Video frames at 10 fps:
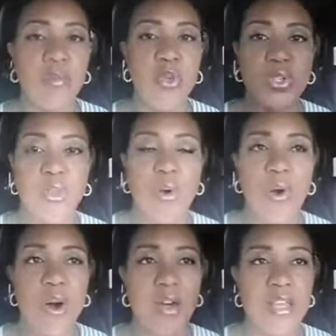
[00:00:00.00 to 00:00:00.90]
You could
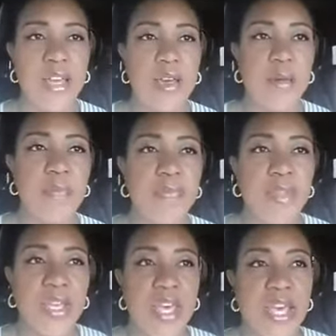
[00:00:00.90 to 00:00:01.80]
call
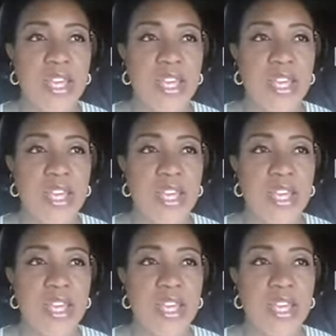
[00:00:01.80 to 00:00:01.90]
them.